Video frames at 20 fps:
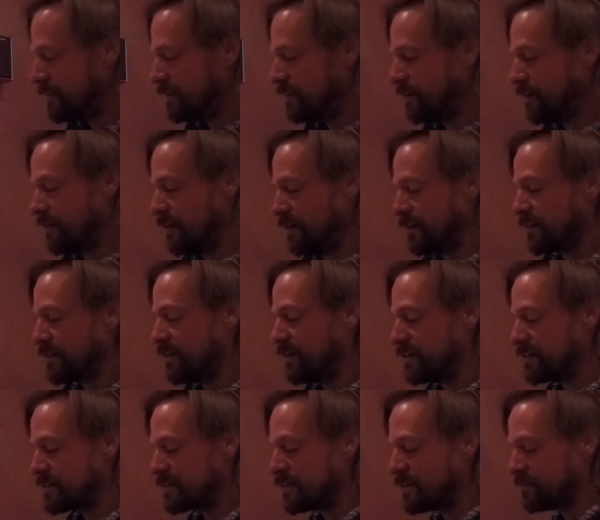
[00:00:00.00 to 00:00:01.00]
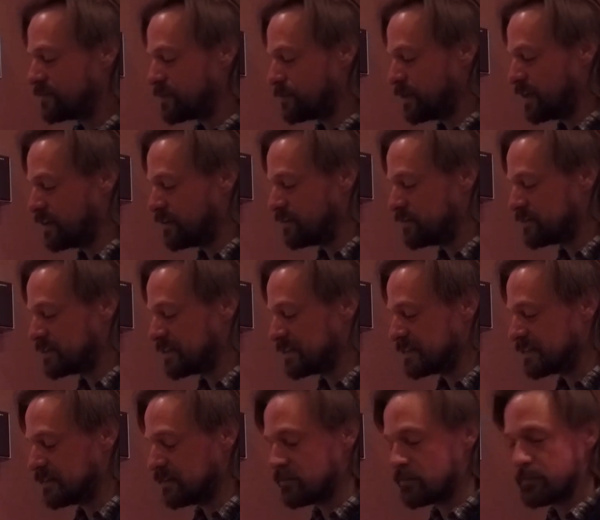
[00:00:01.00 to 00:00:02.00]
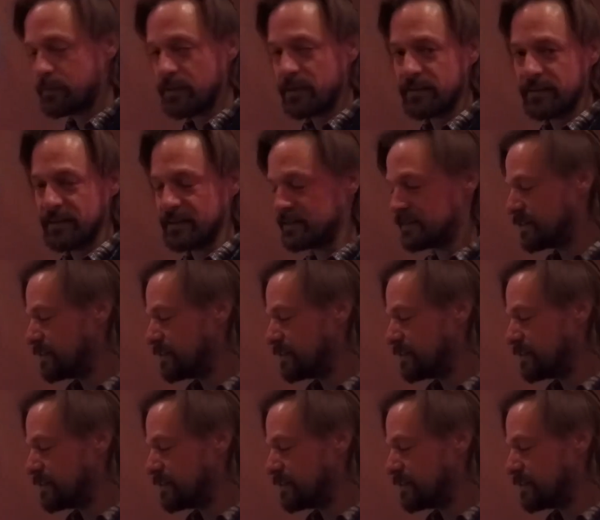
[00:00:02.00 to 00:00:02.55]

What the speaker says: Carrots Love Tomatoes, that's a little bit,